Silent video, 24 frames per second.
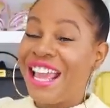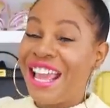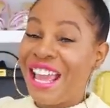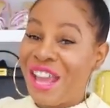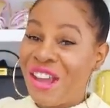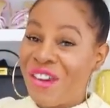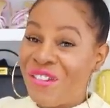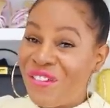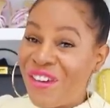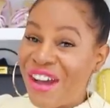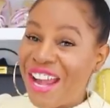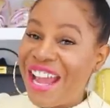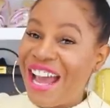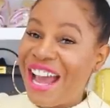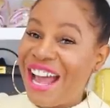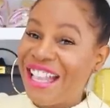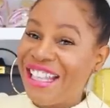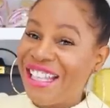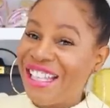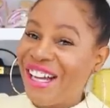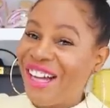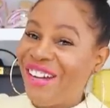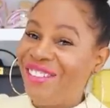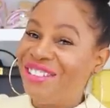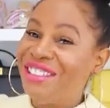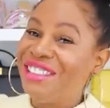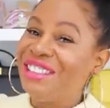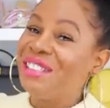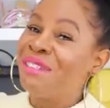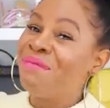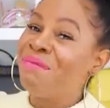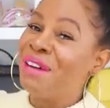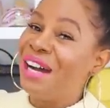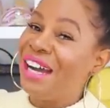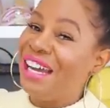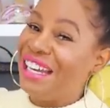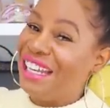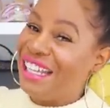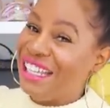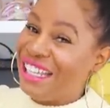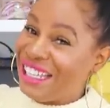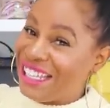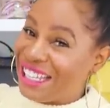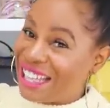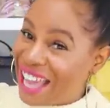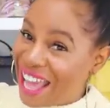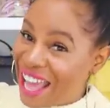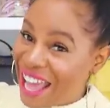if I had the option to buy it
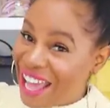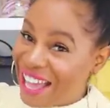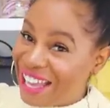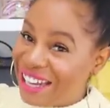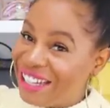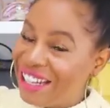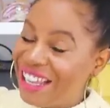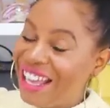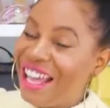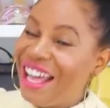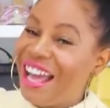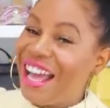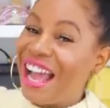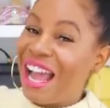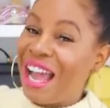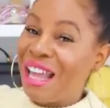again